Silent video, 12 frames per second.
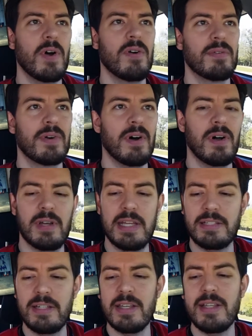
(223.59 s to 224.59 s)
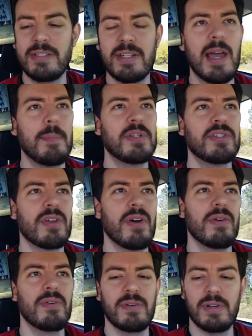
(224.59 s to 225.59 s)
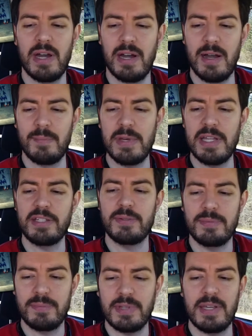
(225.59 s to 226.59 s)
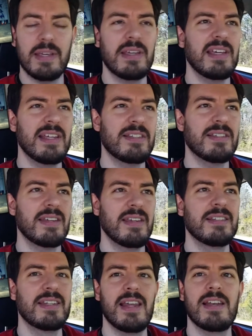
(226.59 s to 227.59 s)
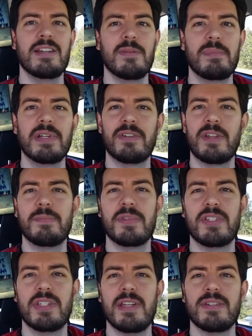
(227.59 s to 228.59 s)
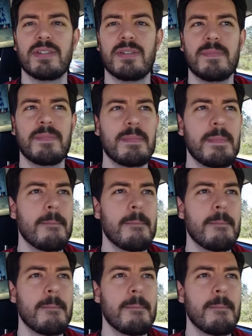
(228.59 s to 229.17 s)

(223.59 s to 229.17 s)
Overall, it's a decent episode. It's intended to build up the season,